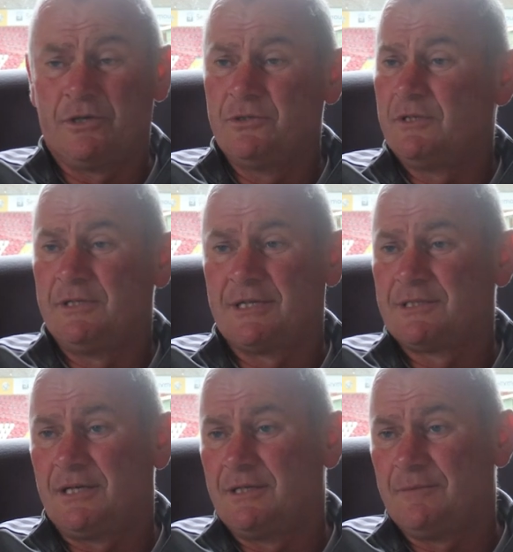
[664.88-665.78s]
We'll not know until
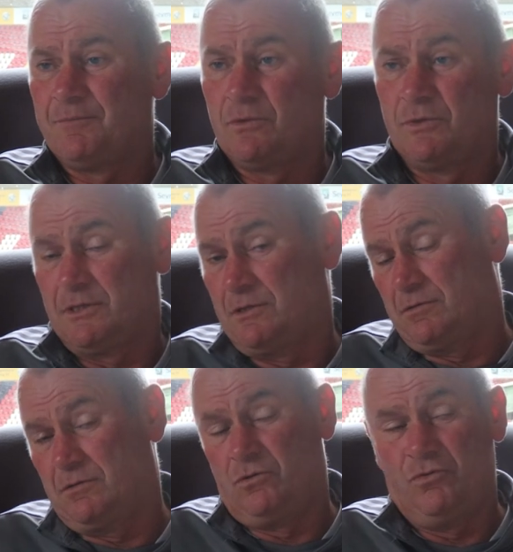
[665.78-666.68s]
next Saturday, which is
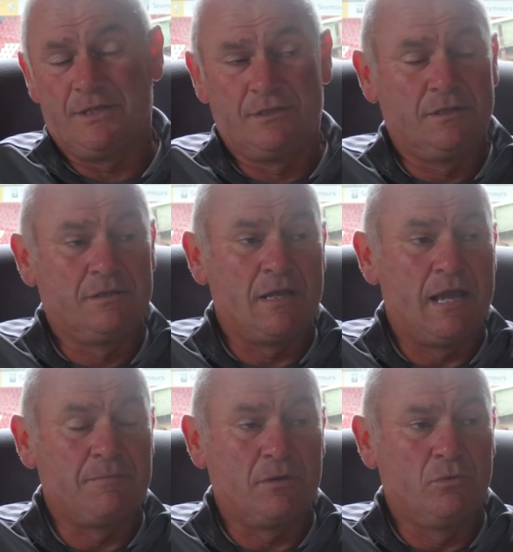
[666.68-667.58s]
great.
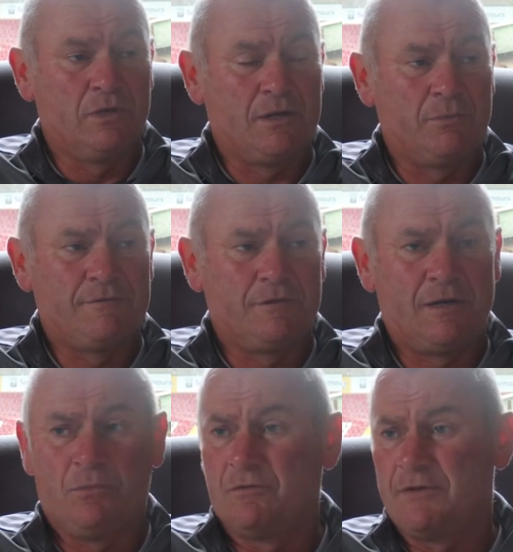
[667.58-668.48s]
Can't wait for
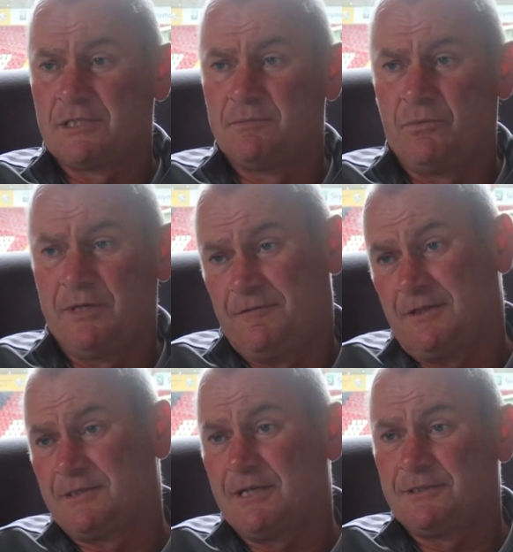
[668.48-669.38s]
that one. Wrexham away,
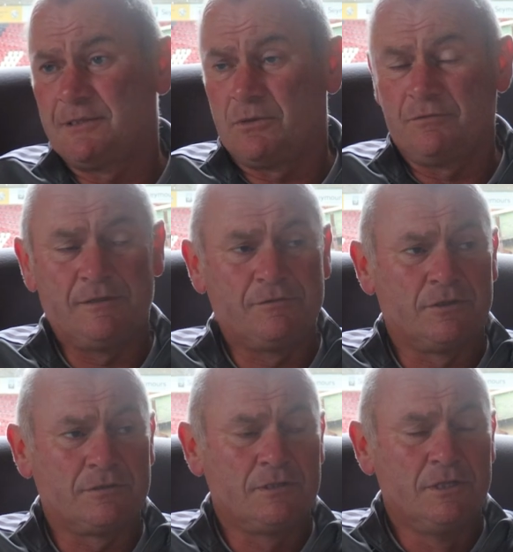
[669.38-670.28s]
fantastic what we have
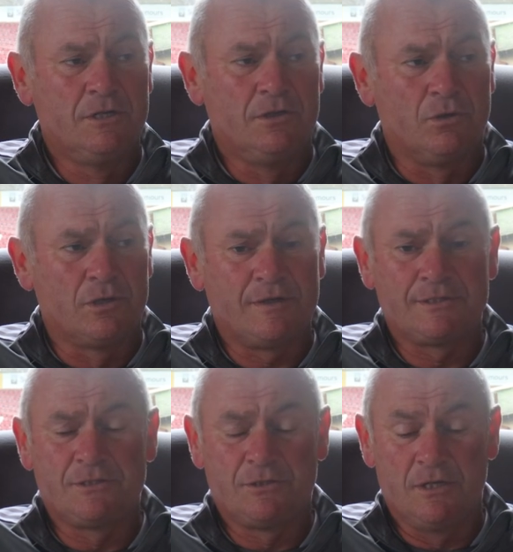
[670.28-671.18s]
got and all the
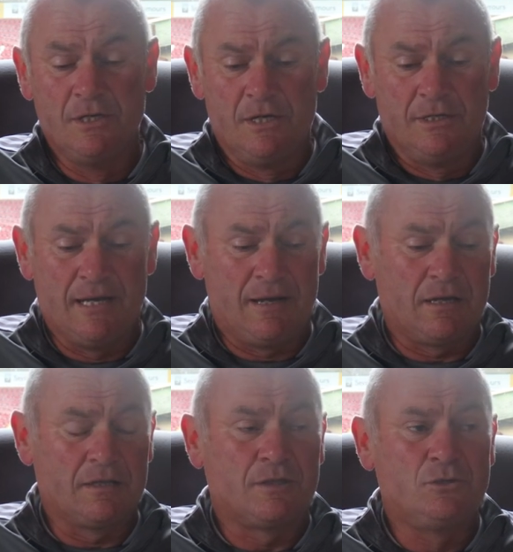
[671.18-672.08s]
rest of it. So, yeah,
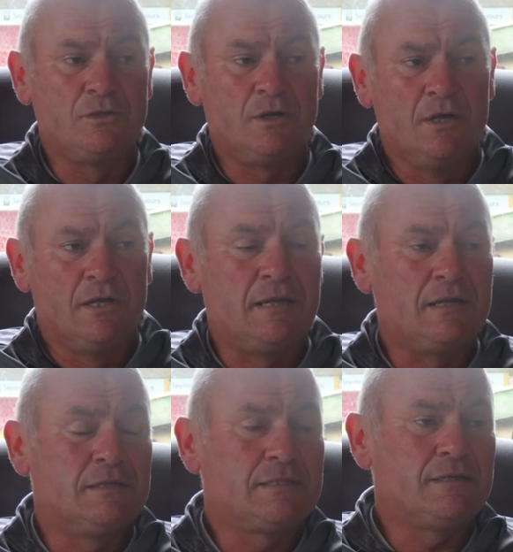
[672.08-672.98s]
I don't know.
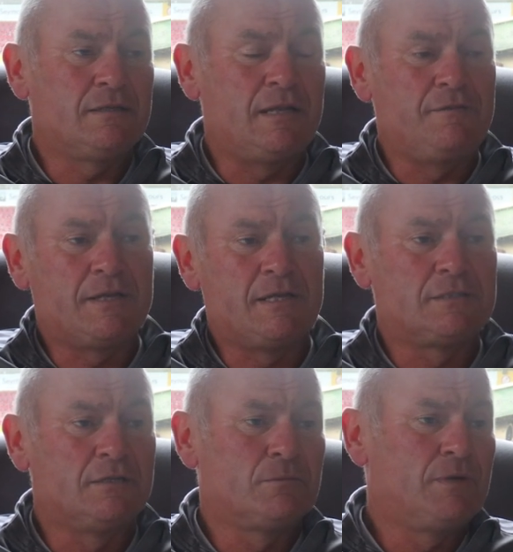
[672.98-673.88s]
It's like anything else.
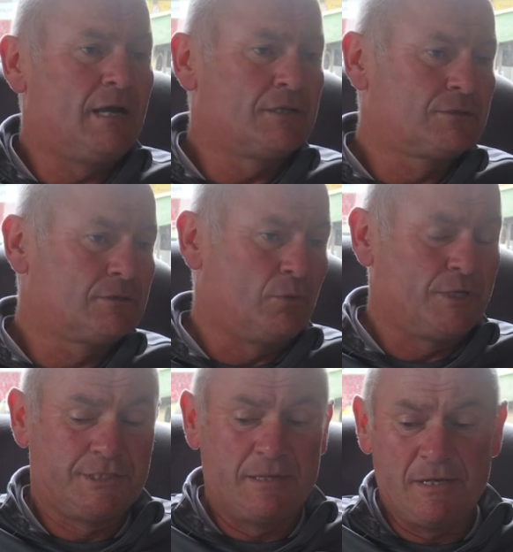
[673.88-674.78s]
Some of the lads
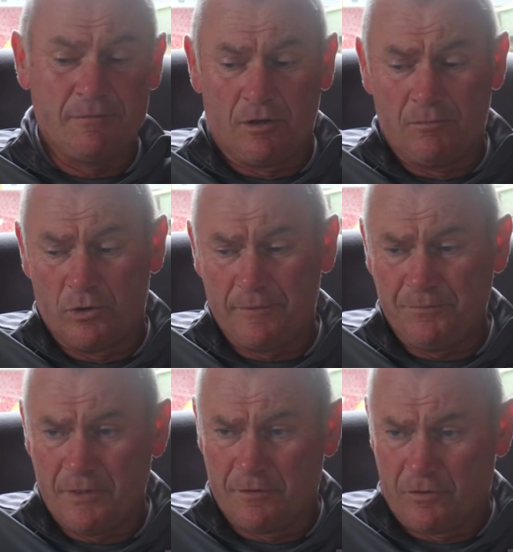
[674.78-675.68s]
want to see me tomorrow morning
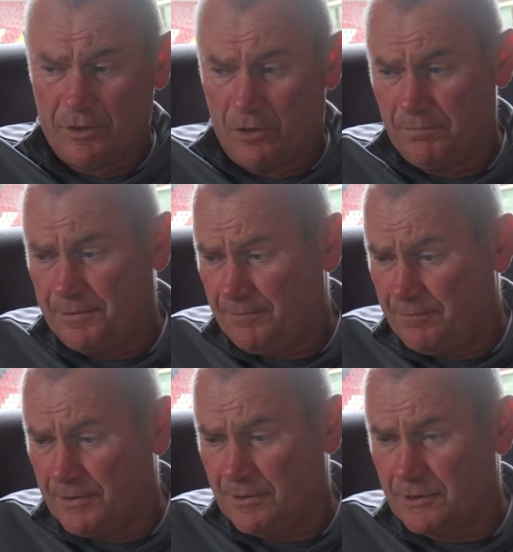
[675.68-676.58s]
and they've got the hump
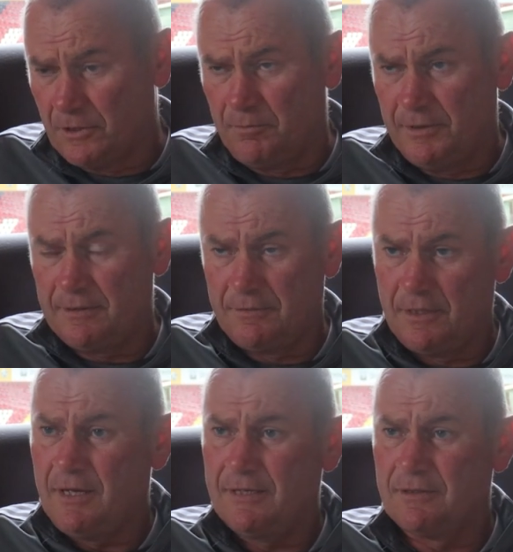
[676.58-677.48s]
because they're not playing.
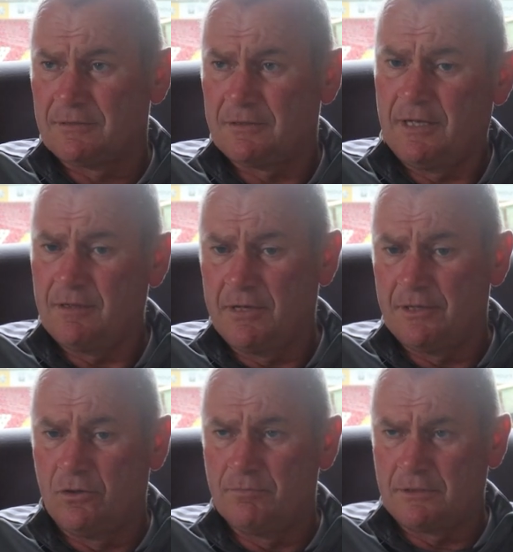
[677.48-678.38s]
And I like that. I like them
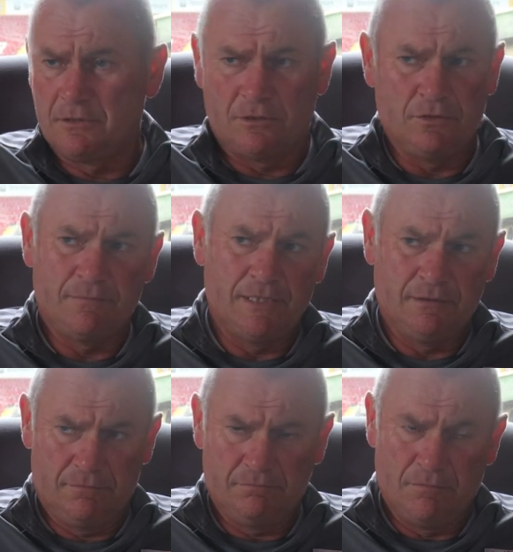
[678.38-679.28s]
getting the hump. I don't
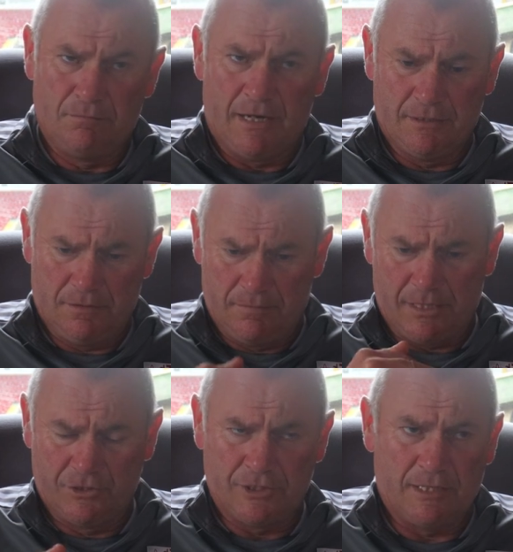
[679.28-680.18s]
mind the
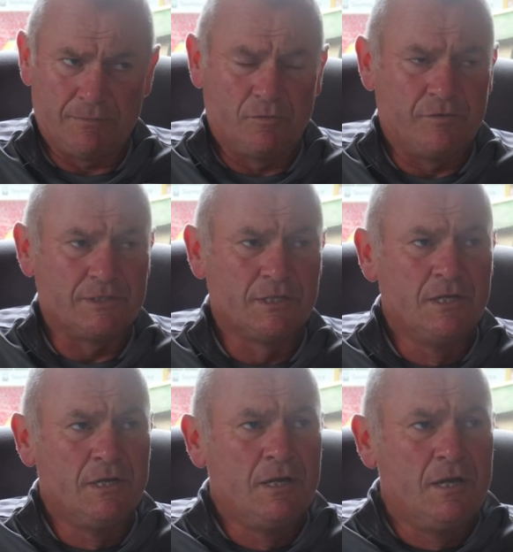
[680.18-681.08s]
man chat about things.
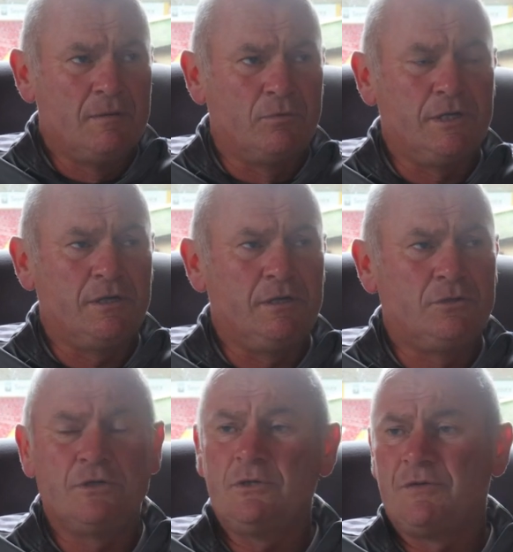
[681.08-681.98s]
But you
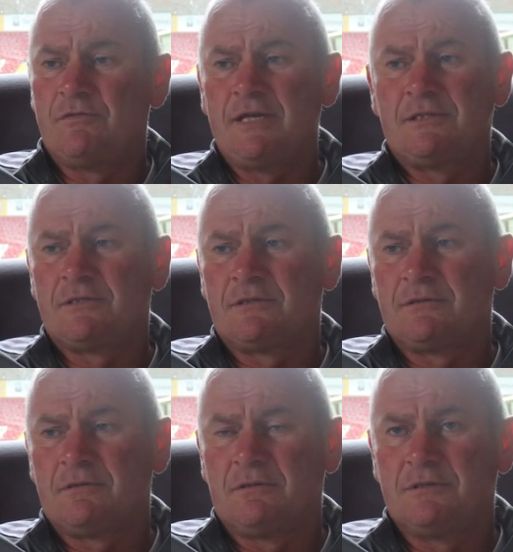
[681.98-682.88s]
don't know if you're right
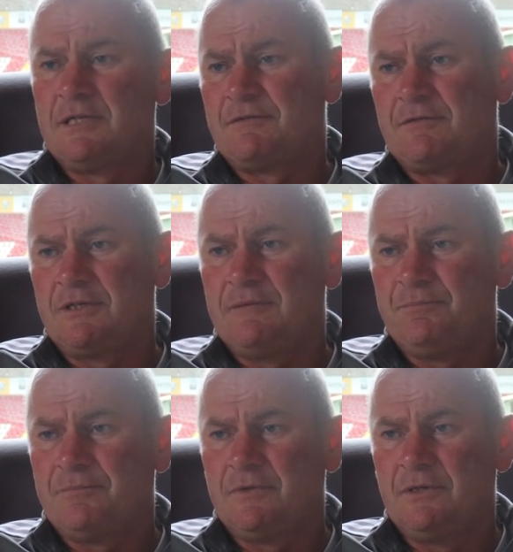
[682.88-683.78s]
until after the game.
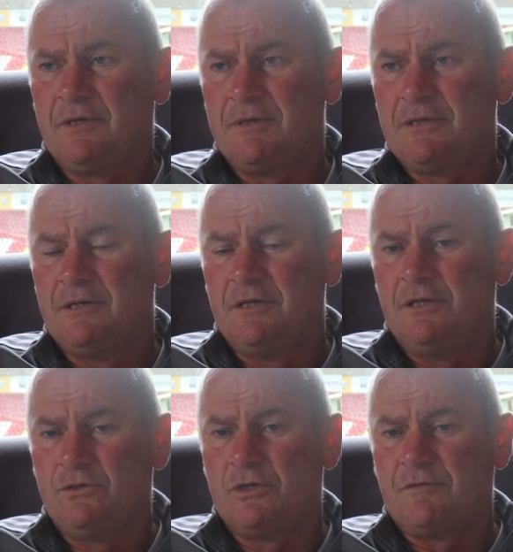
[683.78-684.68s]
You know what I mean?
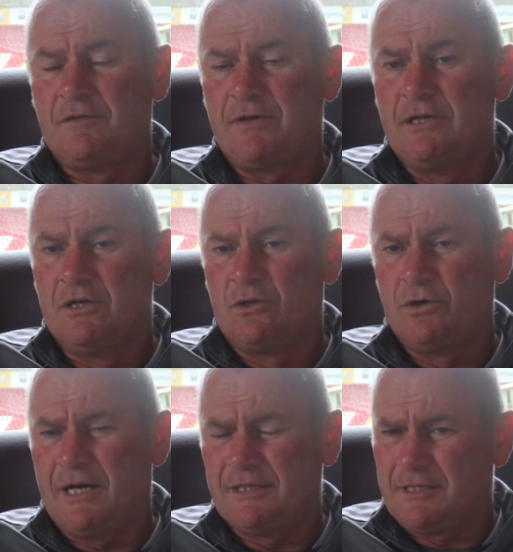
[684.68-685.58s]
You don't know if you're right.
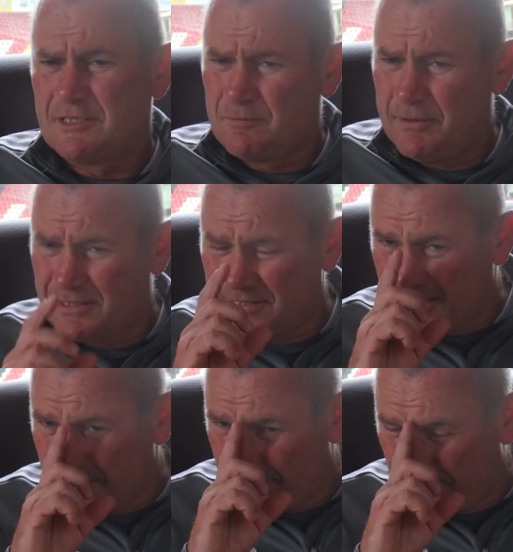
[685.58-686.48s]
Could have had that split
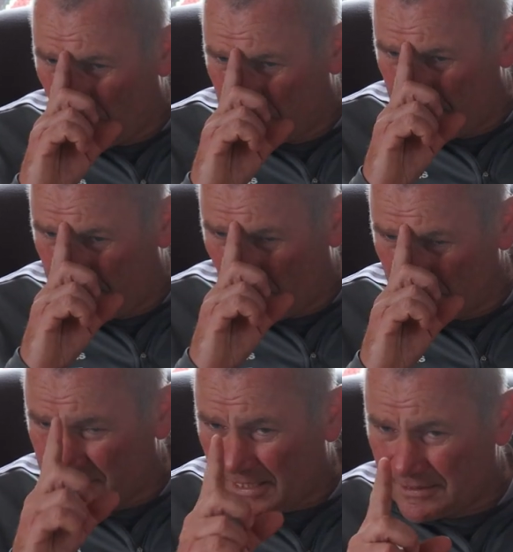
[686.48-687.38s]
second thought
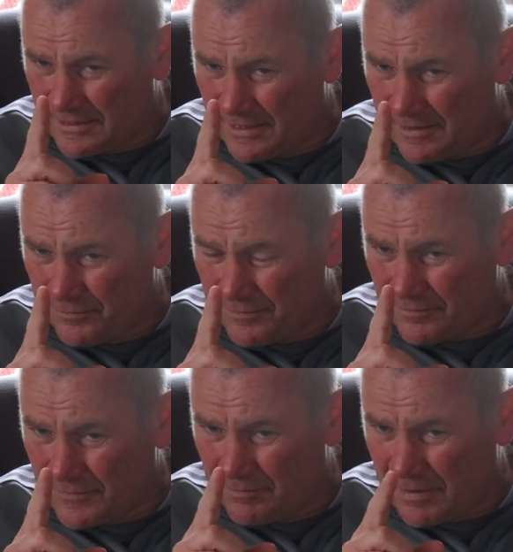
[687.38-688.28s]
before Saturday
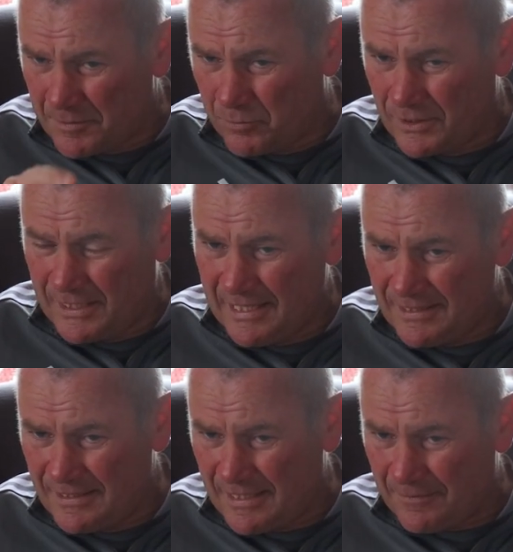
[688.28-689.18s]
and maybe put
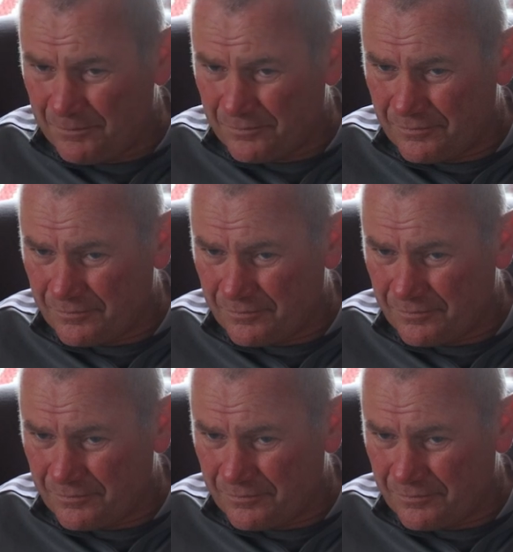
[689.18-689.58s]
Kane in there